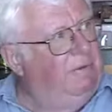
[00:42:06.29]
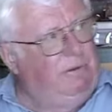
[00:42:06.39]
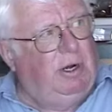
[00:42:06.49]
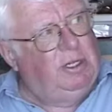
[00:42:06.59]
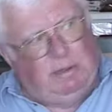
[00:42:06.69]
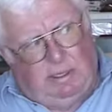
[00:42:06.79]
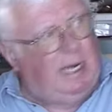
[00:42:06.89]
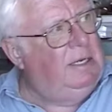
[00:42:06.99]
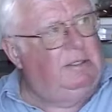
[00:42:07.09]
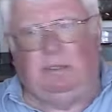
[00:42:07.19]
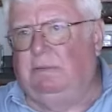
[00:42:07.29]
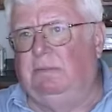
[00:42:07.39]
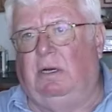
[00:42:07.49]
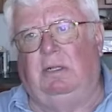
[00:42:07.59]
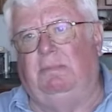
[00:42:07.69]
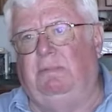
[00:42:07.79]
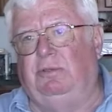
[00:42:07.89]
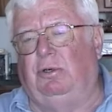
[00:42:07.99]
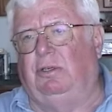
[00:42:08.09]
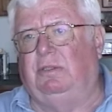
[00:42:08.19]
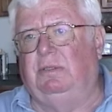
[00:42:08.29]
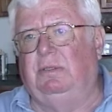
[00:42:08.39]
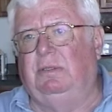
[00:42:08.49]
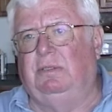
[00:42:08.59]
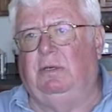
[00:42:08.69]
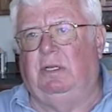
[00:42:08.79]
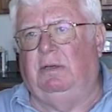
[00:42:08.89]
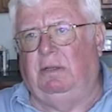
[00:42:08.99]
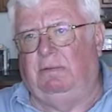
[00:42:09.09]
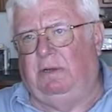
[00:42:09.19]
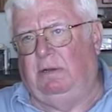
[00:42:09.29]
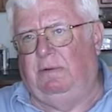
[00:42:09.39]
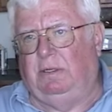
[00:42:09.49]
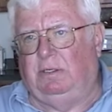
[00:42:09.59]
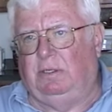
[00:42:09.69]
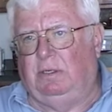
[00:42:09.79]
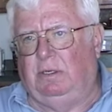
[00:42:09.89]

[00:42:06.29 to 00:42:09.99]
We flew all the islands, all the shores, shore, all, all around the